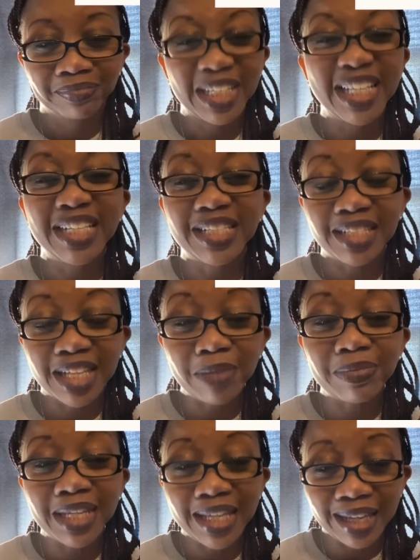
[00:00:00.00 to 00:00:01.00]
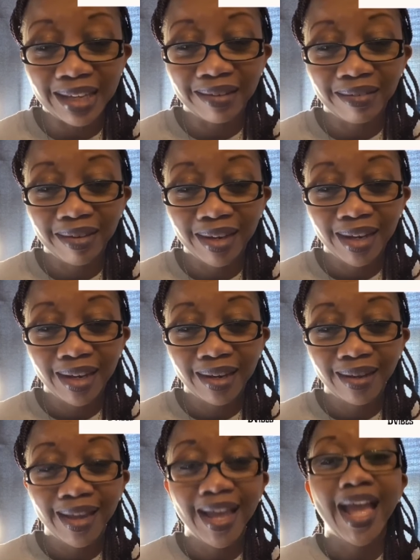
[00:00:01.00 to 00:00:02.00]
He stepped in
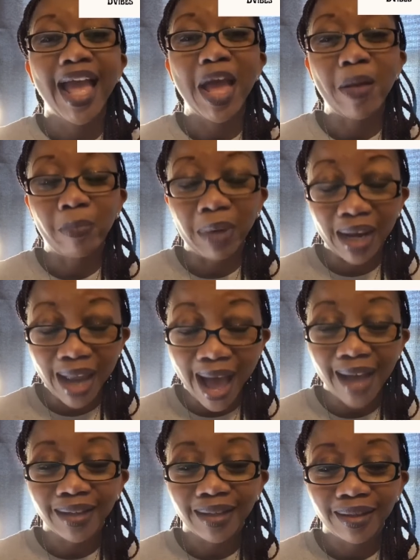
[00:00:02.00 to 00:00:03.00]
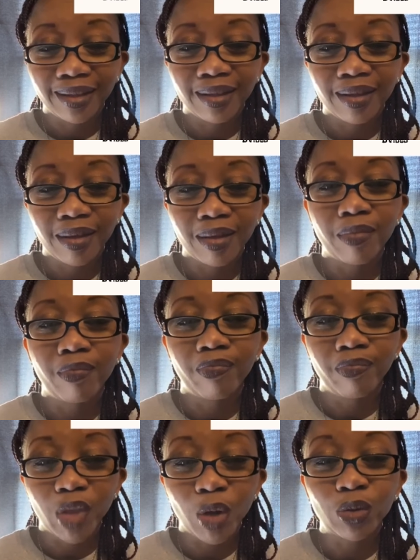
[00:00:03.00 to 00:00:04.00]
and blocked
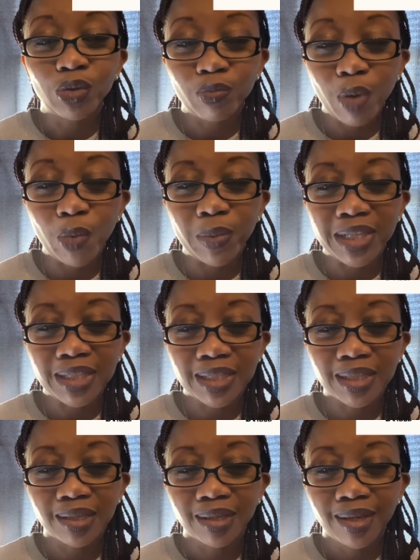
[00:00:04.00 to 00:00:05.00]
those moments.